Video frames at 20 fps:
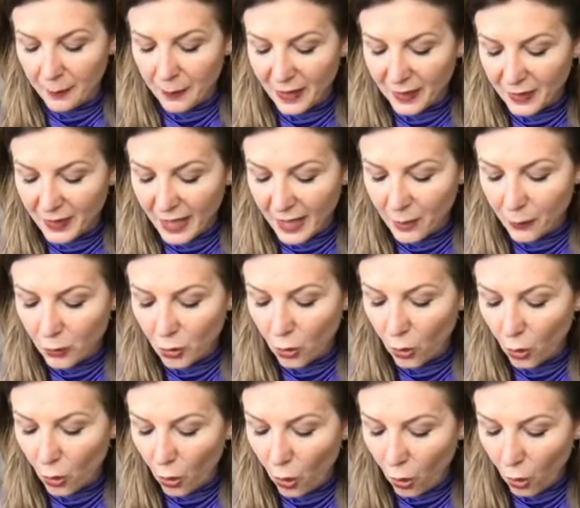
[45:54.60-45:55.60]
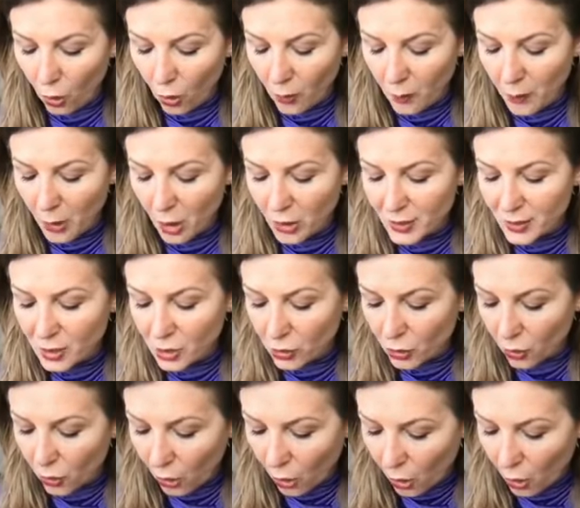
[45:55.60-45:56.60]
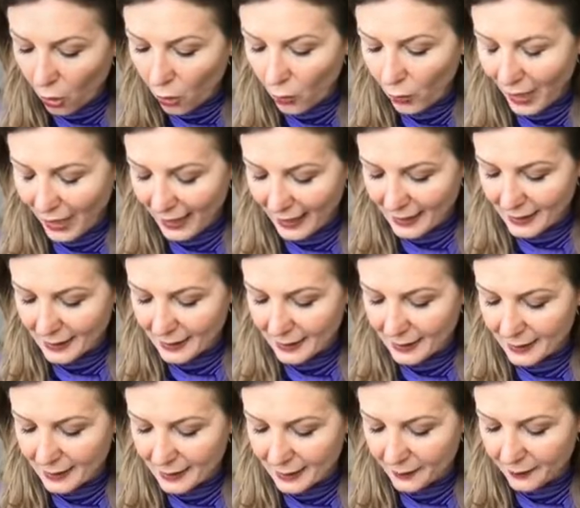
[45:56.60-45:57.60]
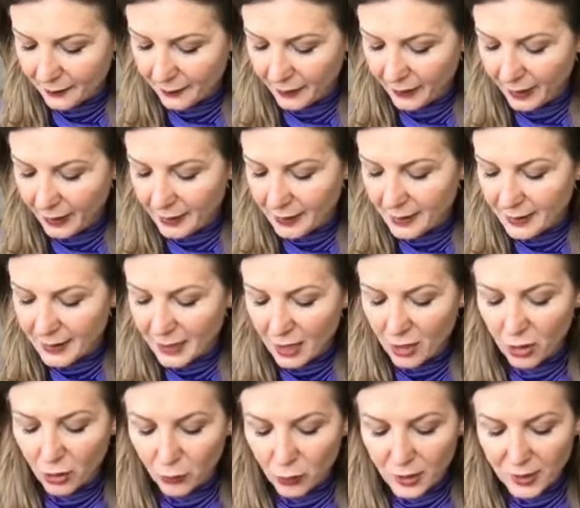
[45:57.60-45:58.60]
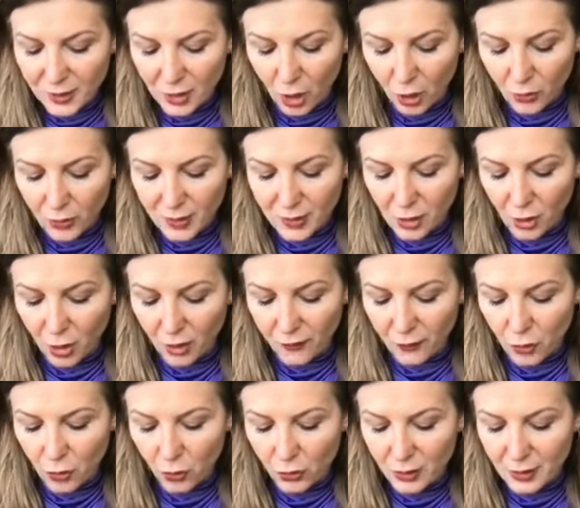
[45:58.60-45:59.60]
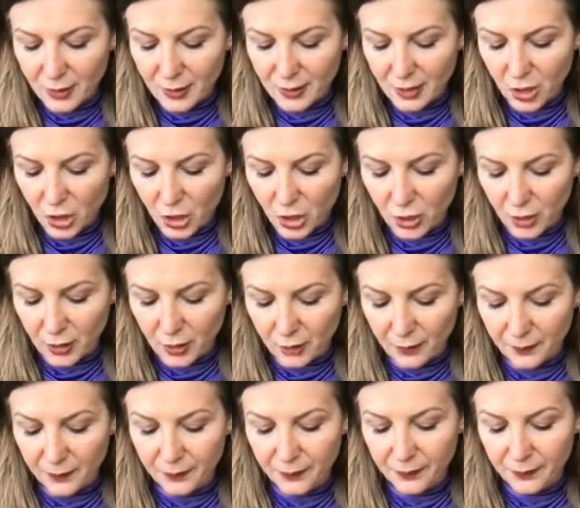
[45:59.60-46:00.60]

but they will almost always see the results of your decision.